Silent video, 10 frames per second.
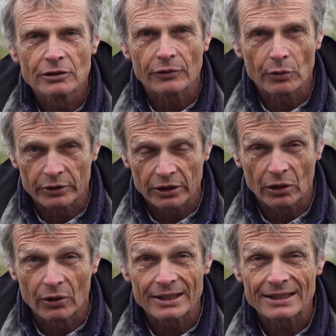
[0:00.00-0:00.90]
So if you want your
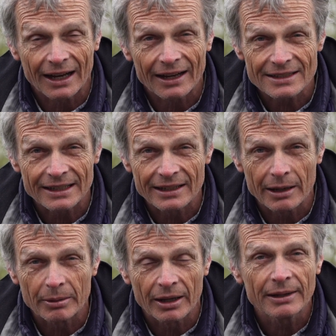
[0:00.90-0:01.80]
longest casting
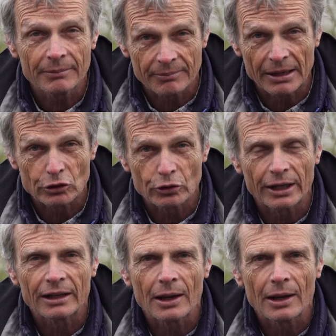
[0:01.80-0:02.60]
type line, make sure you get a